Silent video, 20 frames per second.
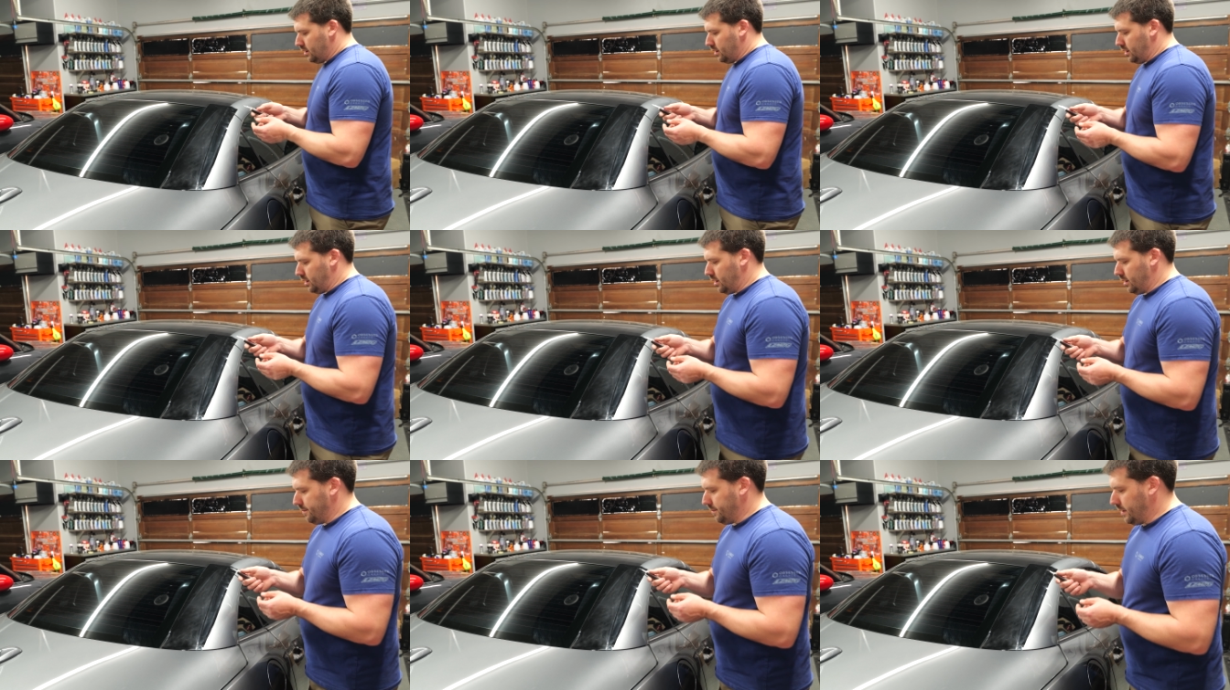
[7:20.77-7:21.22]

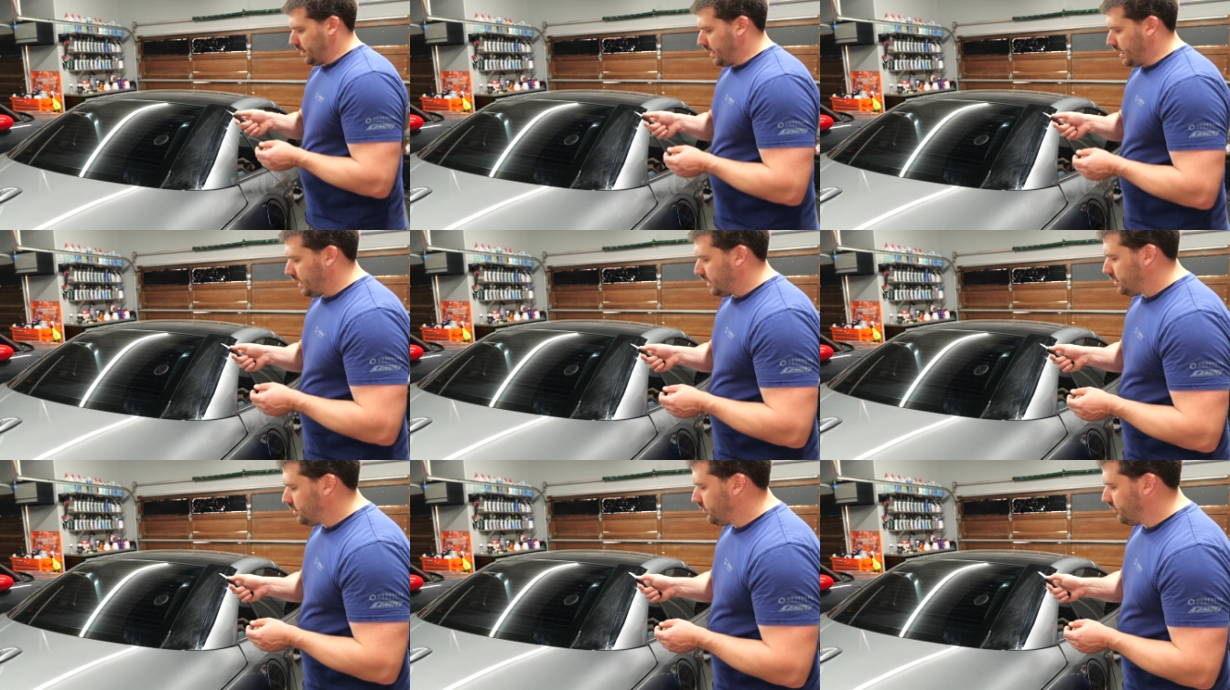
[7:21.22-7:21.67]

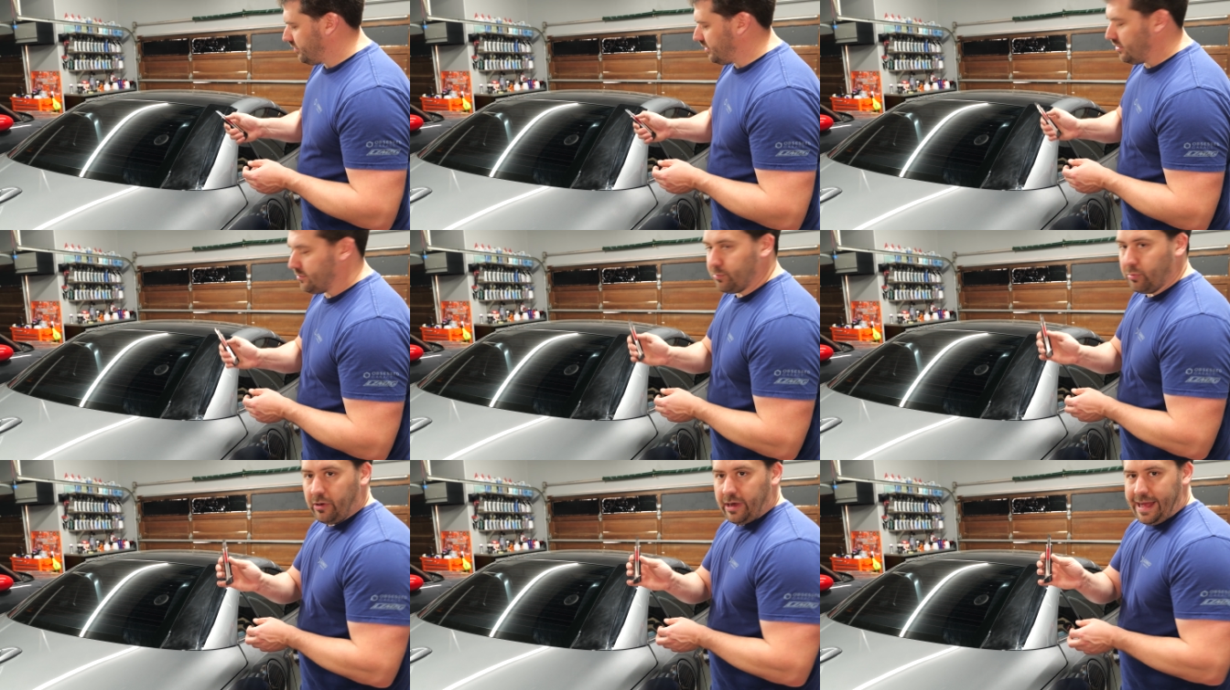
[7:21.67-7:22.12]
I use
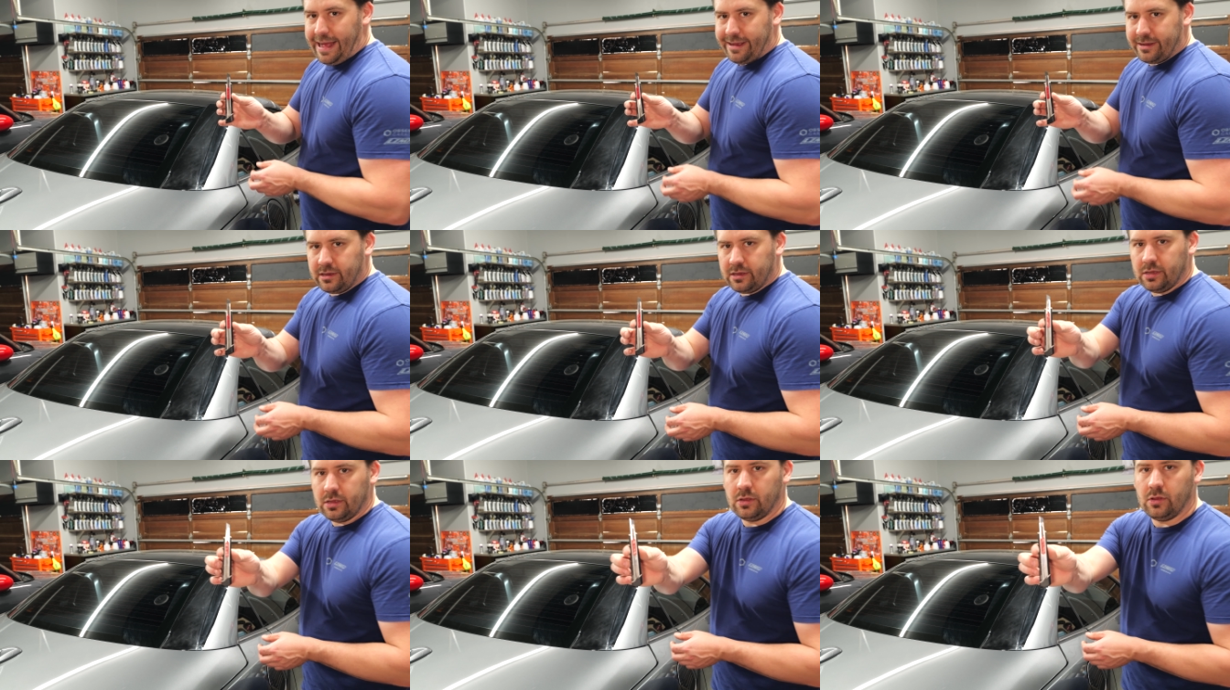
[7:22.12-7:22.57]
these
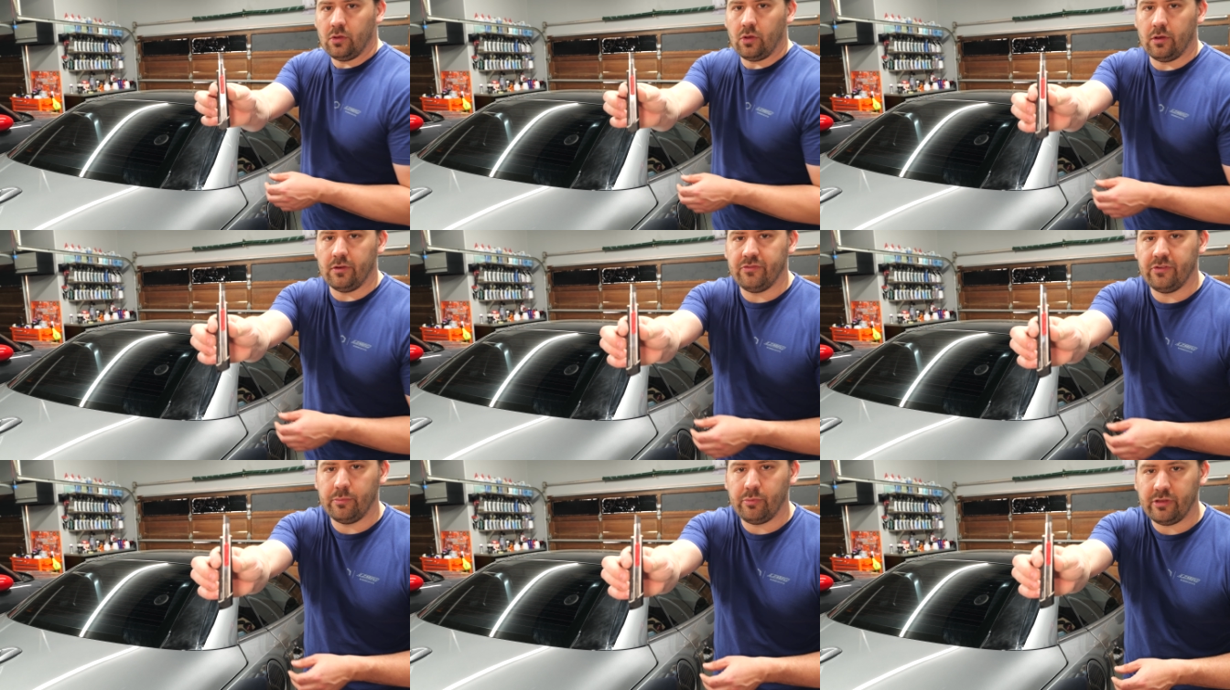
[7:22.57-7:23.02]
black
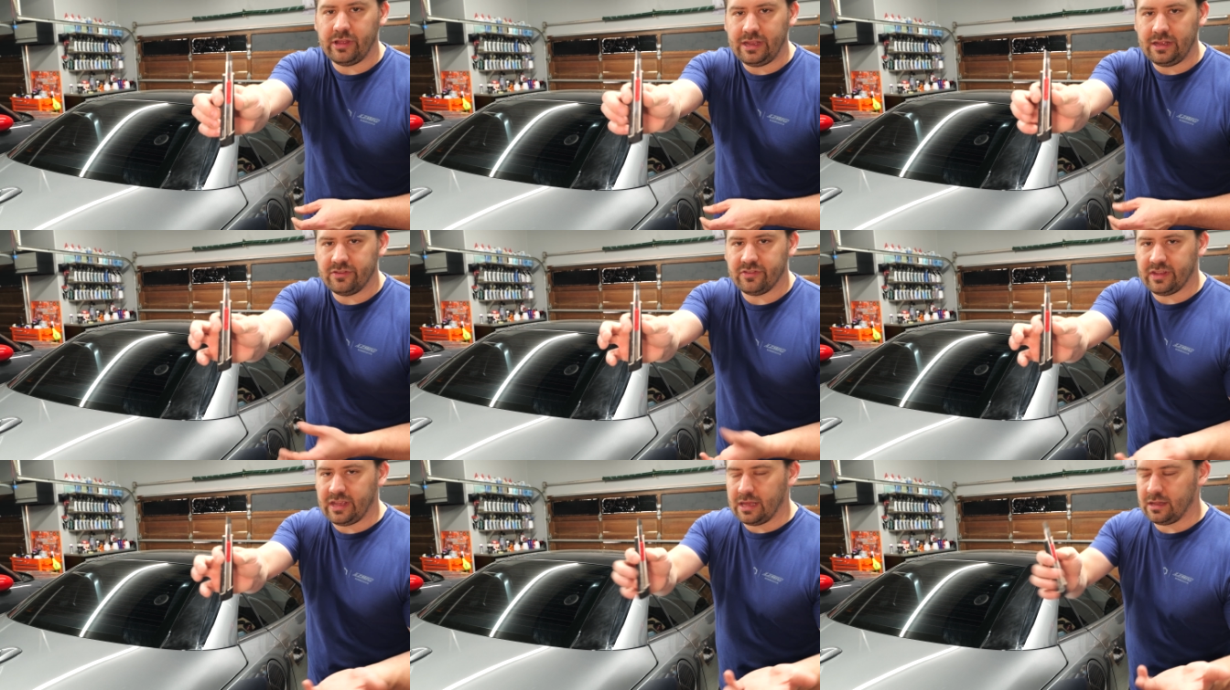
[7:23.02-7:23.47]
Olfa
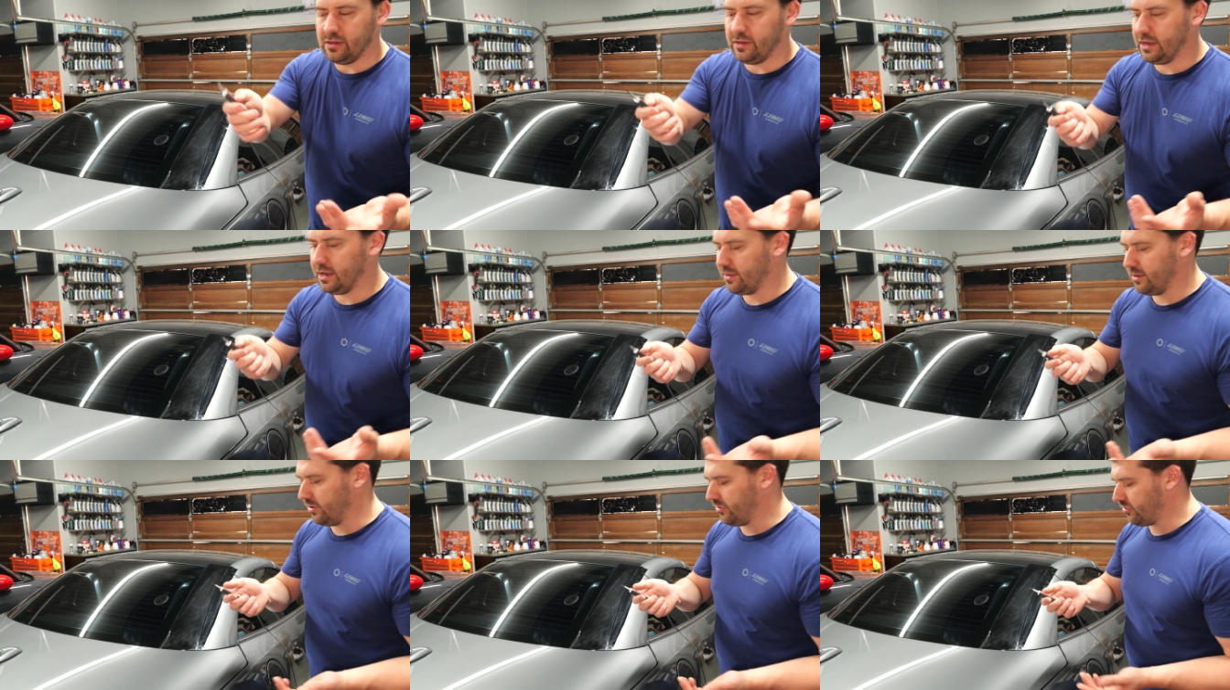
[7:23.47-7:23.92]
blades, again,
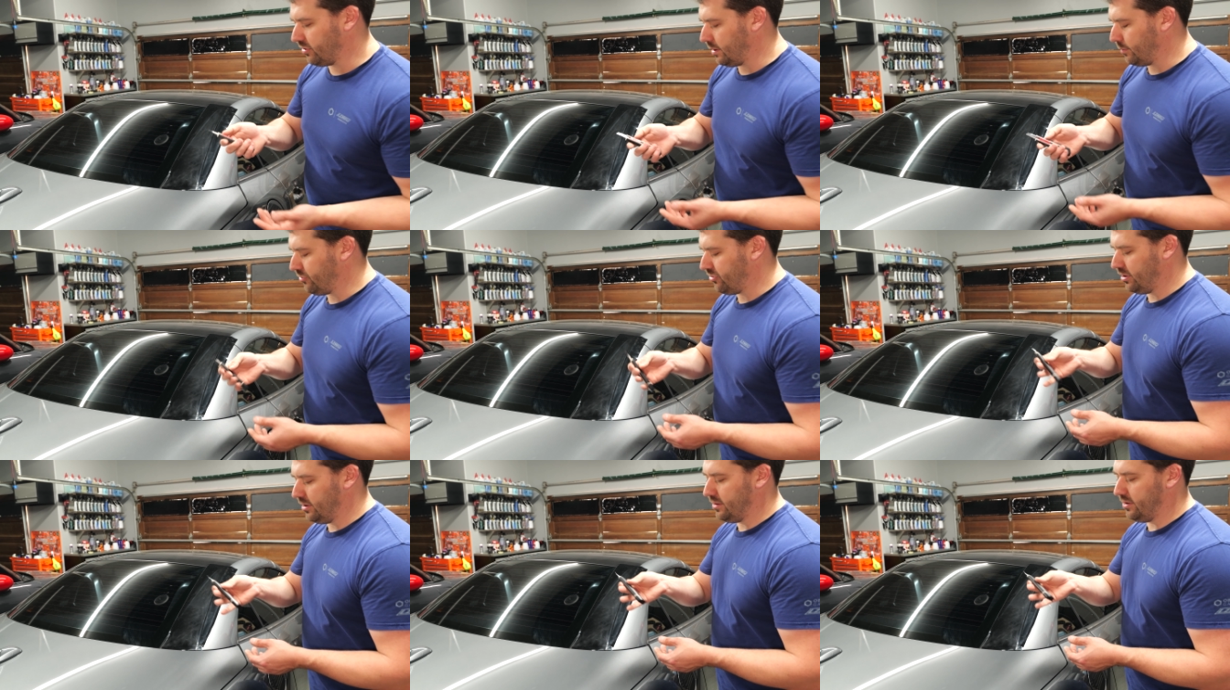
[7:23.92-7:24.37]
link in the
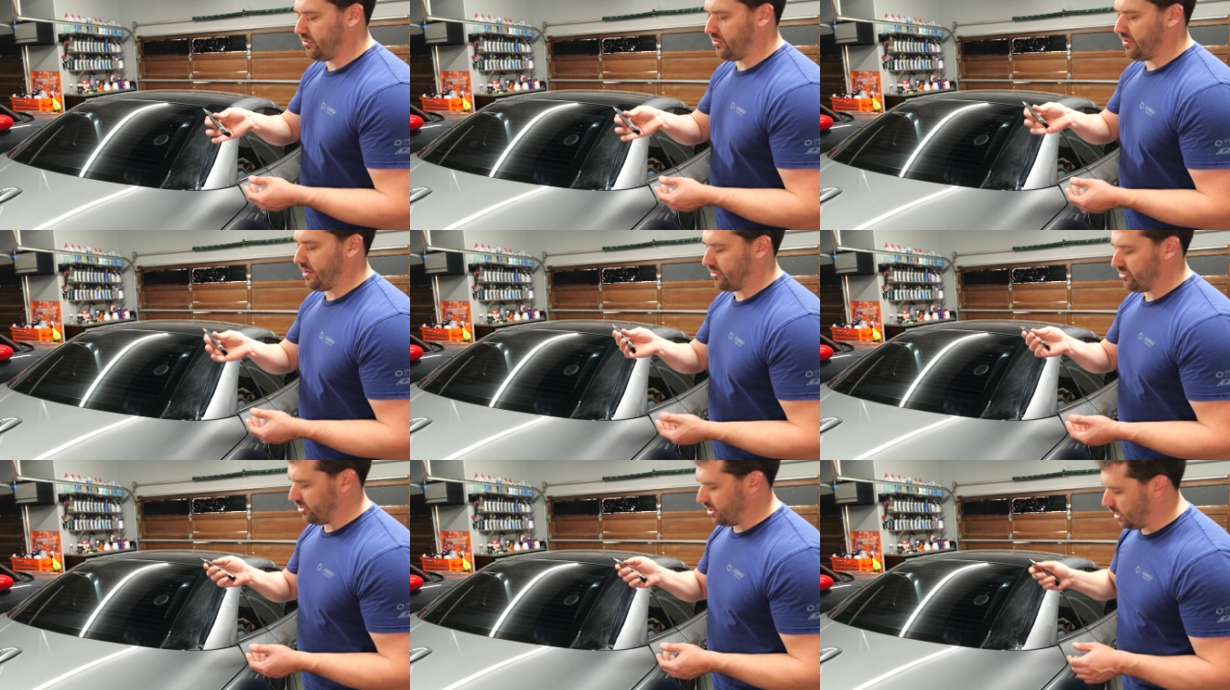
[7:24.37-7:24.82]
description. This is
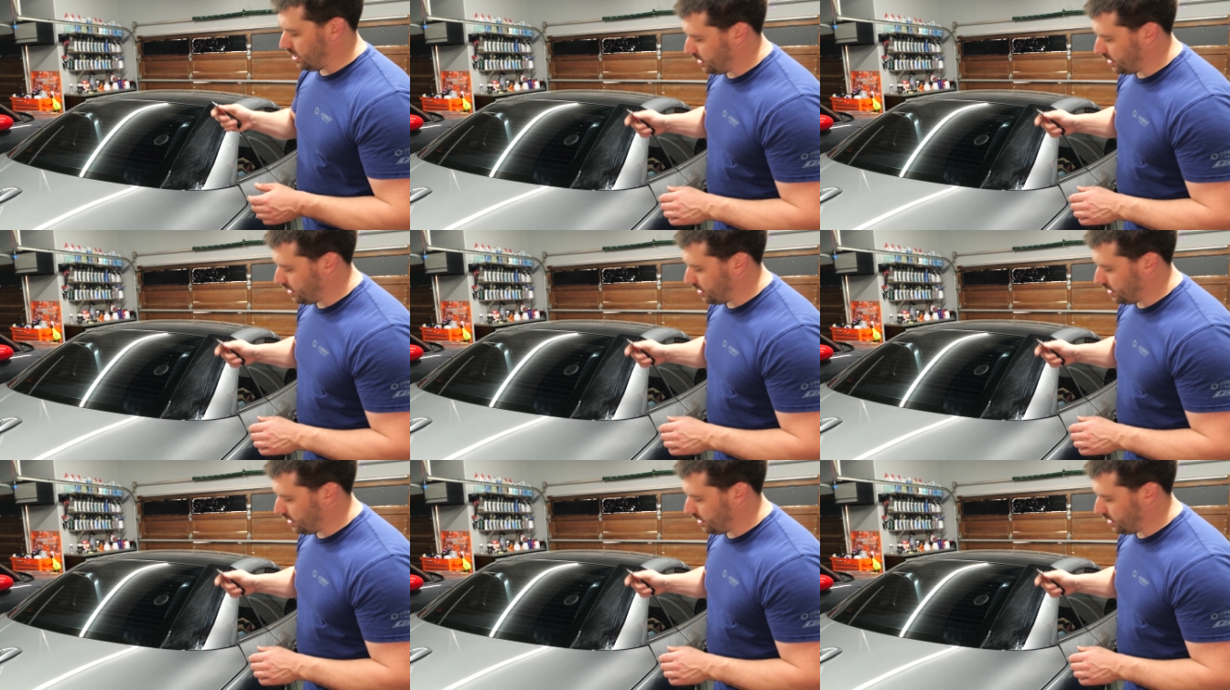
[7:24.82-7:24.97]
actually a